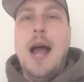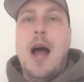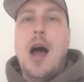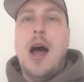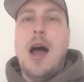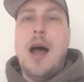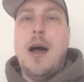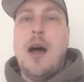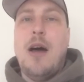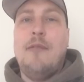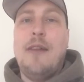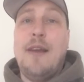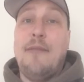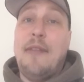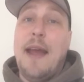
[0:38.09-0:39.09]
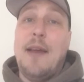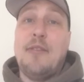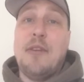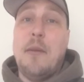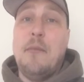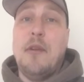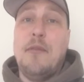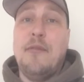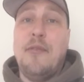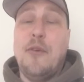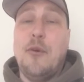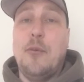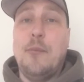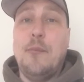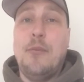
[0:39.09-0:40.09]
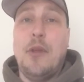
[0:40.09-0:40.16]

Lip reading: I've left out some of the film